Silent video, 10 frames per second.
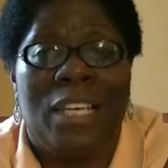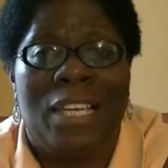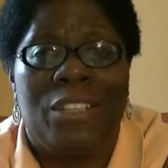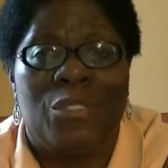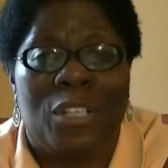
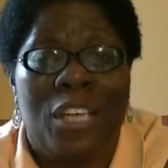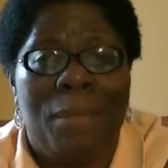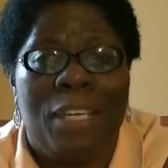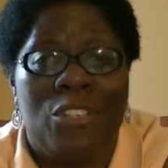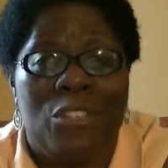as you're
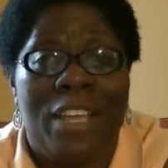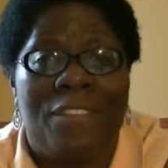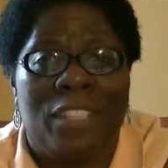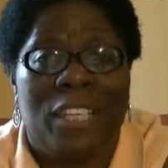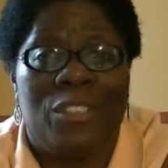coming, and your
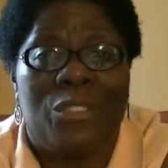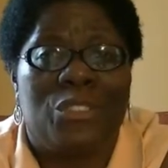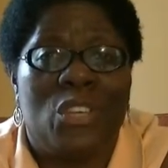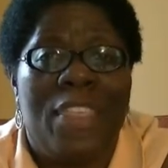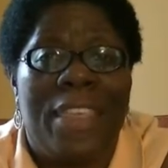navigator
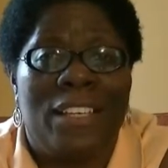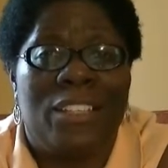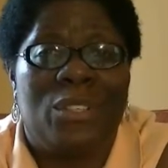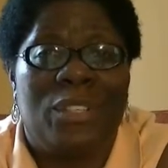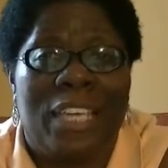saw that
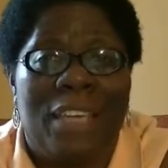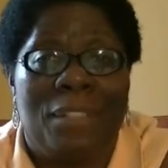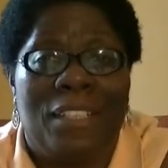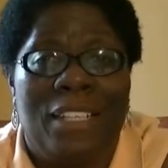and told the captain